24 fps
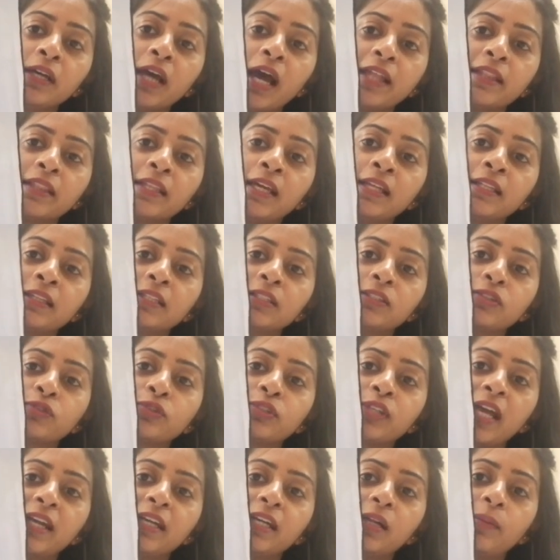and then the
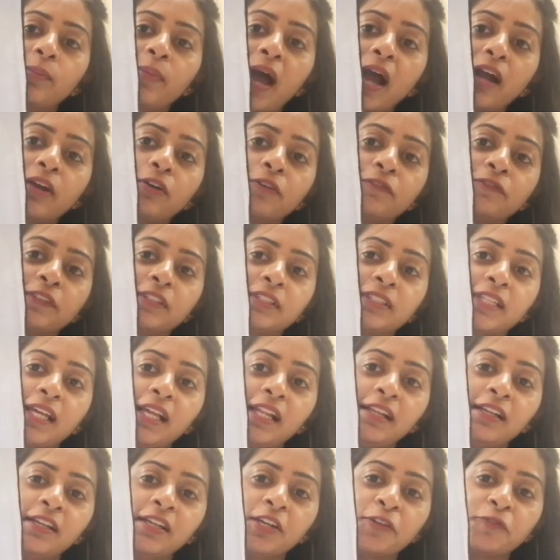suicidal bag of the
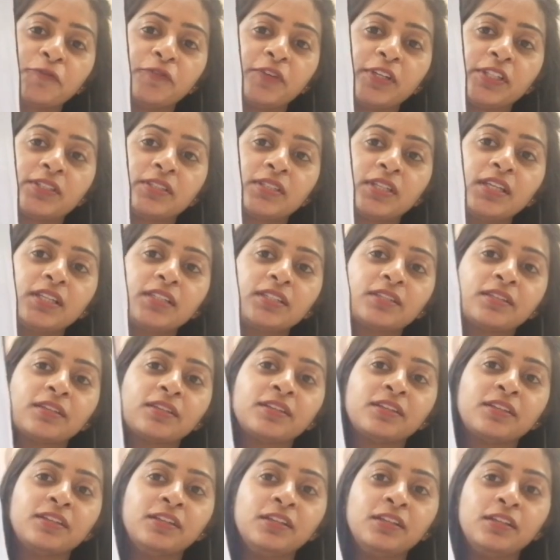cell, which is
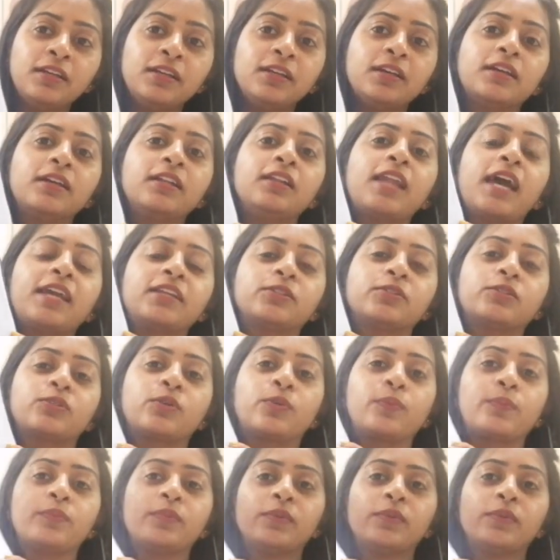lysosome.